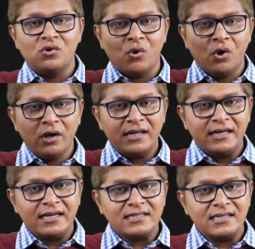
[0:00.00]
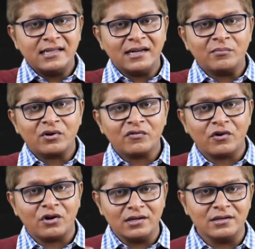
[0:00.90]
go on increasing the number
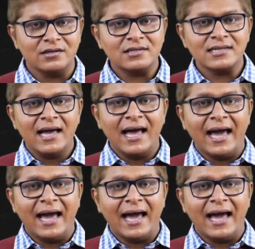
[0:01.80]
of orders